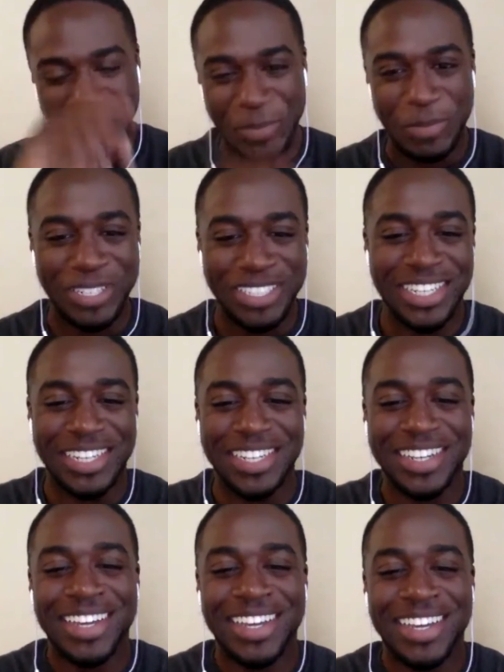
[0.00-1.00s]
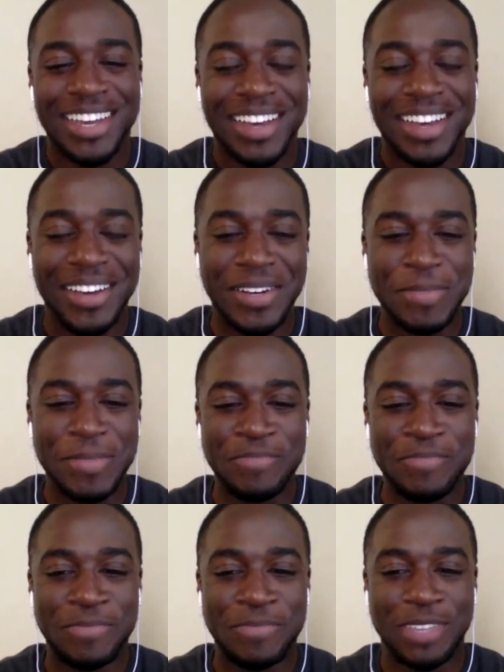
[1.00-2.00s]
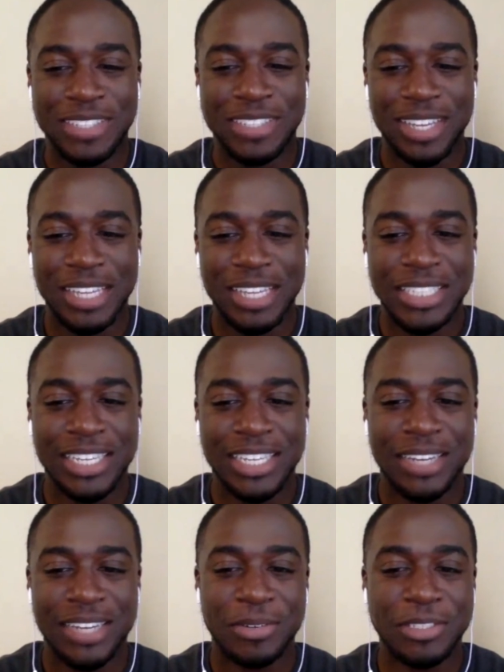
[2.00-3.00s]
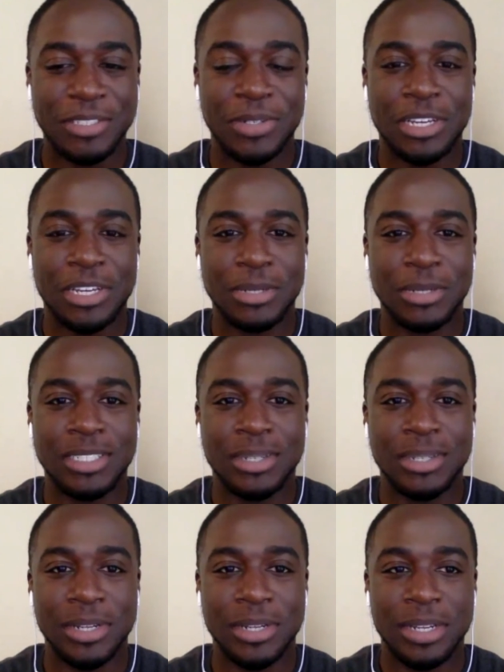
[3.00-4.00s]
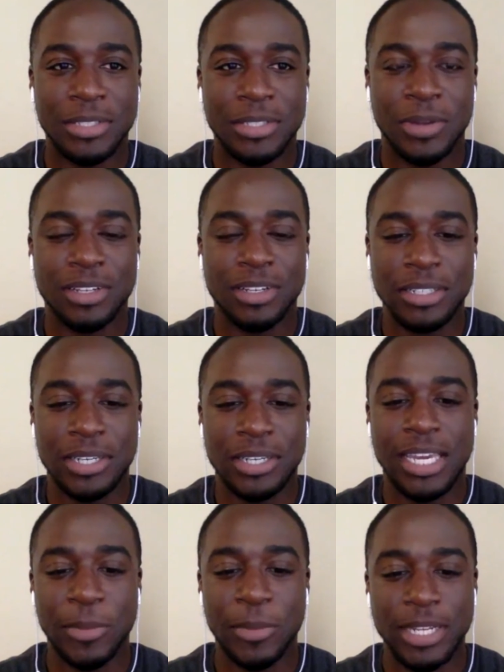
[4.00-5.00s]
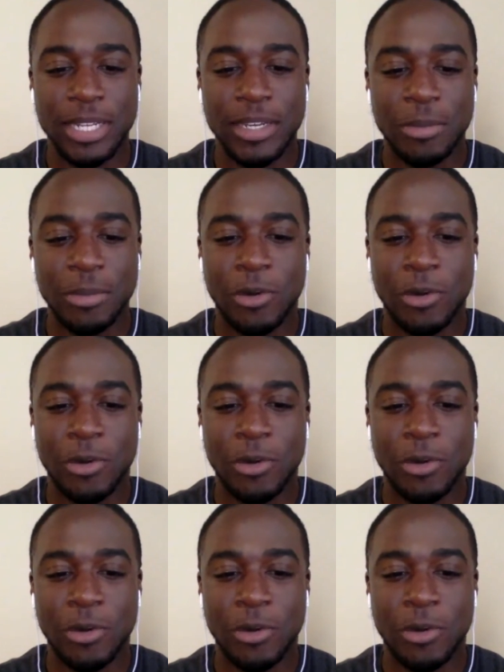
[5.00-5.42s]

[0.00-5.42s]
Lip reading: appreciate it. So yeah, thanks again for coming on the show, and it was great talking to you. I can't wait to hear more